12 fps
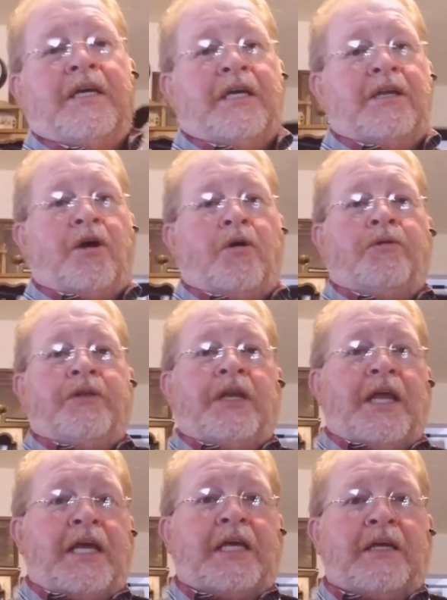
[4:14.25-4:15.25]
and hold the
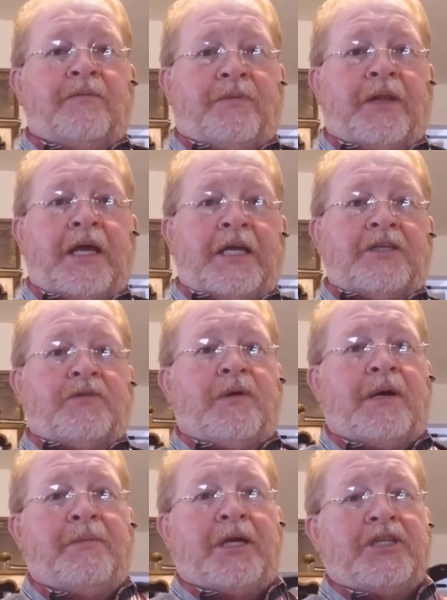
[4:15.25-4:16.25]
neck in place
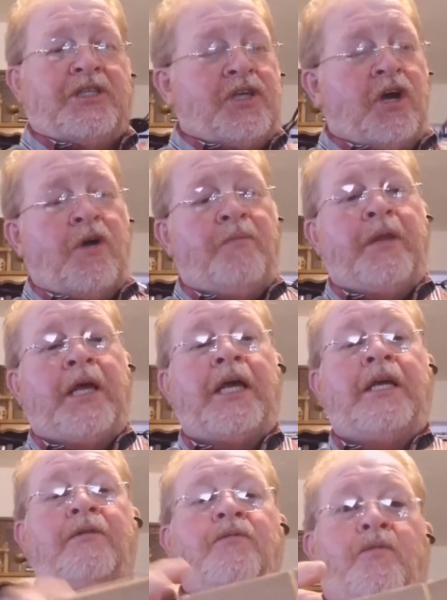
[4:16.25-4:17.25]
while my saw
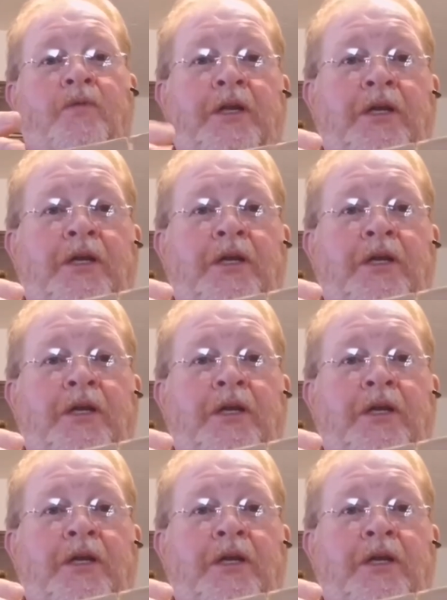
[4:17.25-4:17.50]
blade went